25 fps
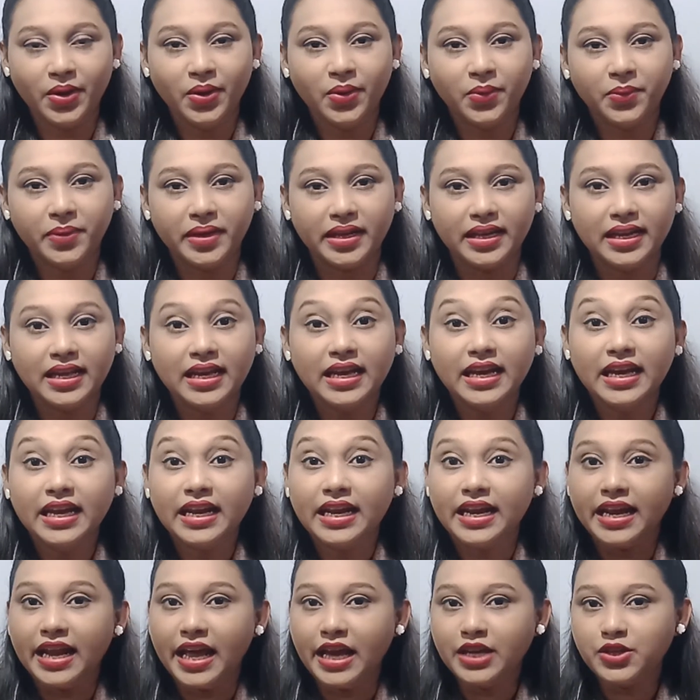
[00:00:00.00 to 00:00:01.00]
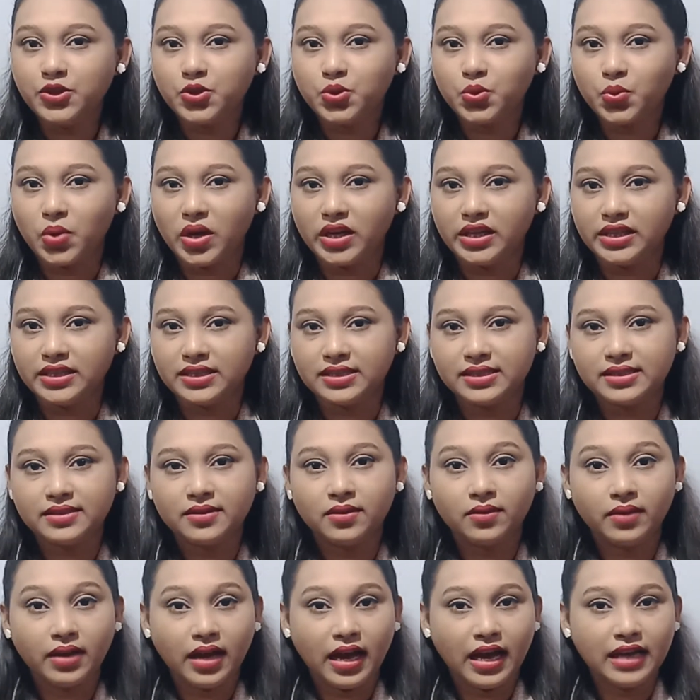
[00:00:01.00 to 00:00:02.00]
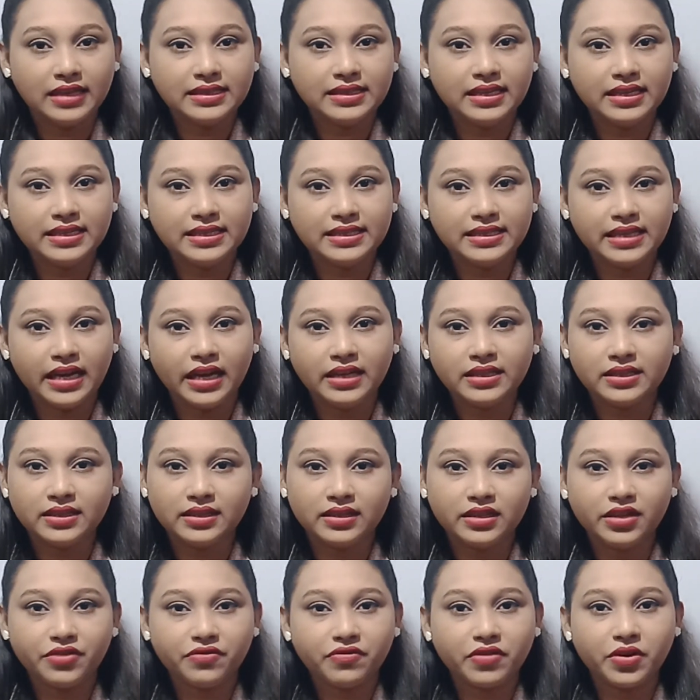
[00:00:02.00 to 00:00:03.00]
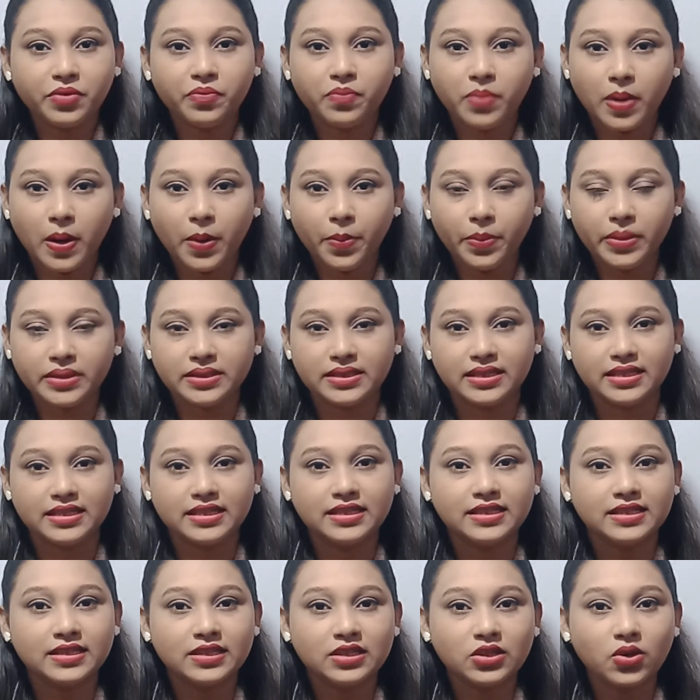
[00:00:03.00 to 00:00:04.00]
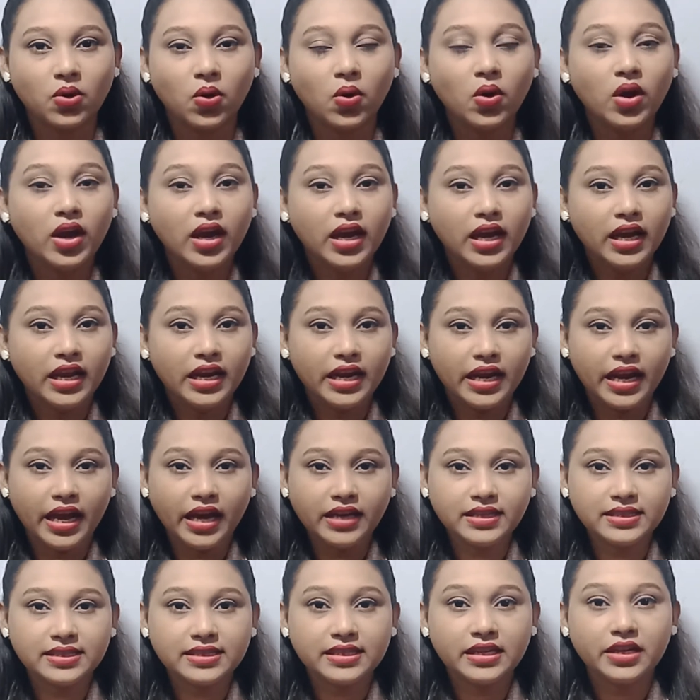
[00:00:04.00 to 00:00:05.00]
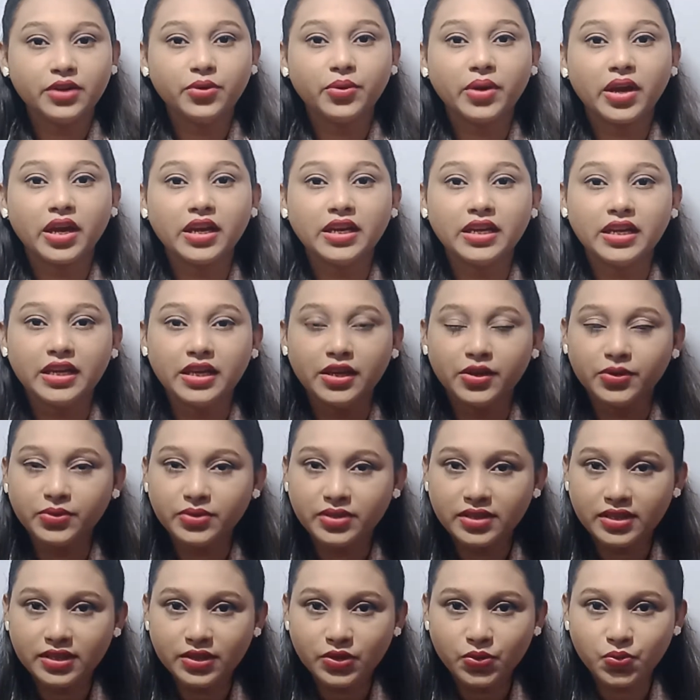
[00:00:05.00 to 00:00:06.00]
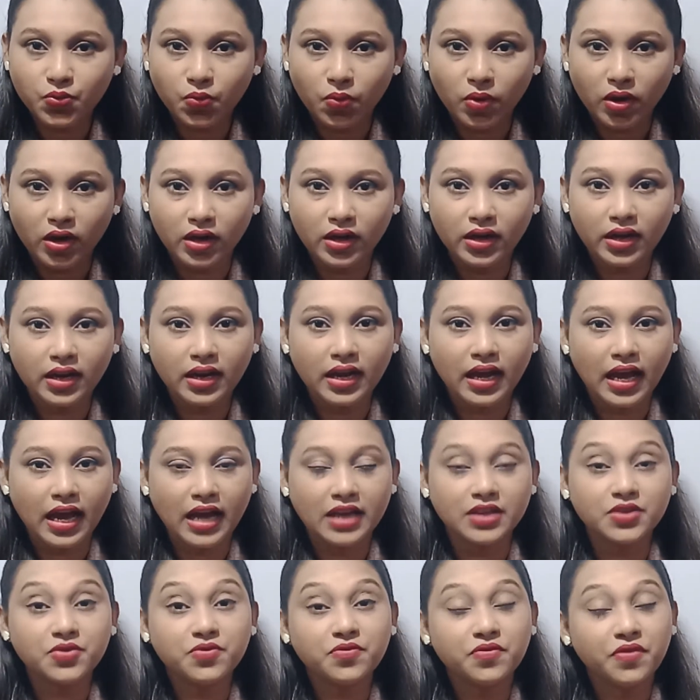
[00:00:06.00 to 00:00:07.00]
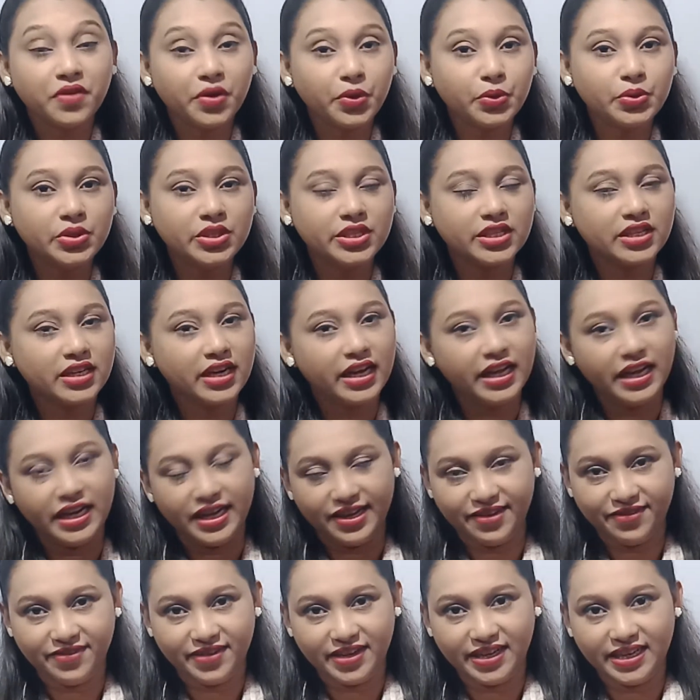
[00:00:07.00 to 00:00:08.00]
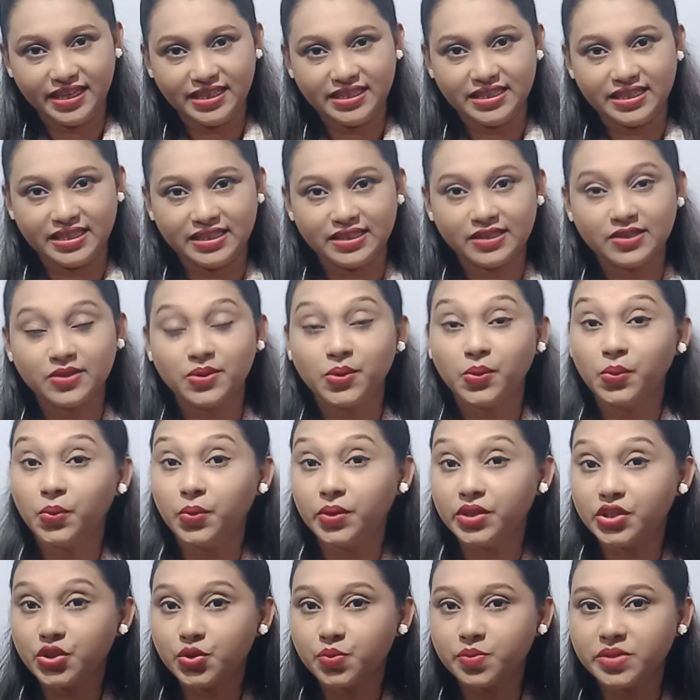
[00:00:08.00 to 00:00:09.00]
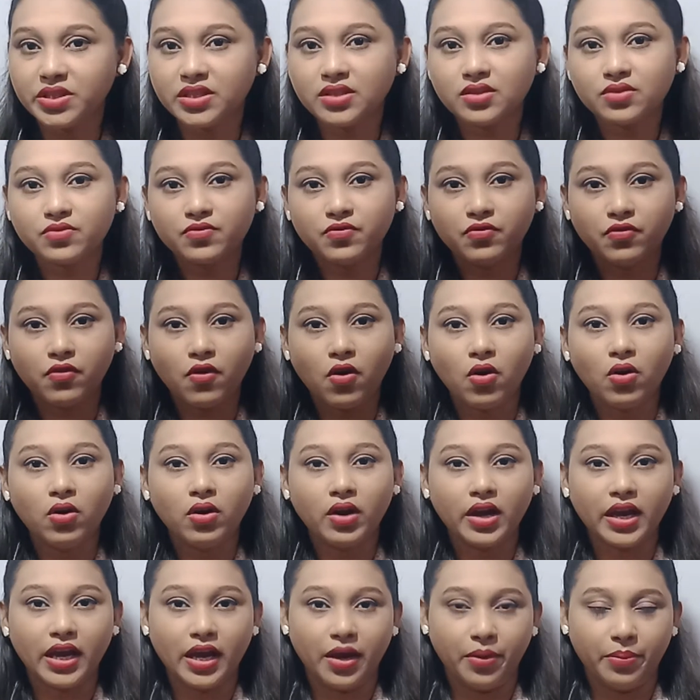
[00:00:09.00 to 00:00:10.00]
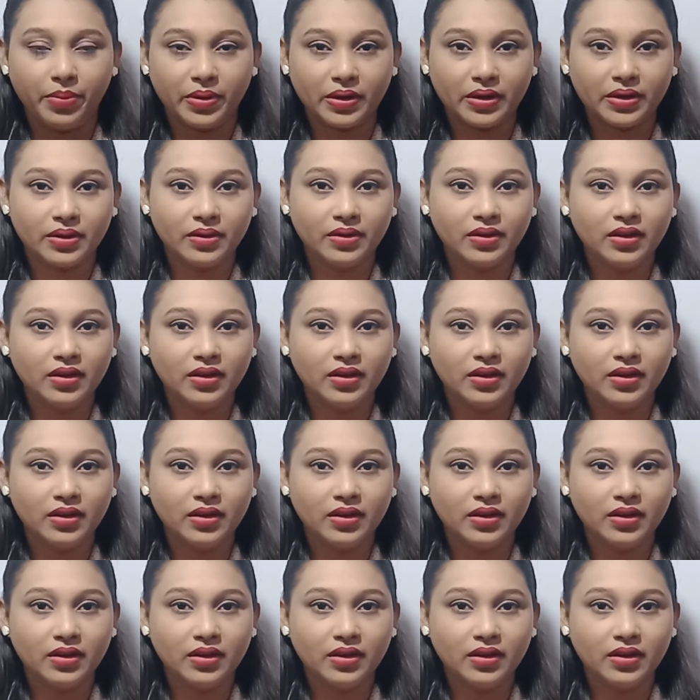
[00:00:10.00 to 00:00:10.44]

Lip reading: Well, next one is, as I said, different purposes. So next you can use this word as future indefinite tense, which means forever.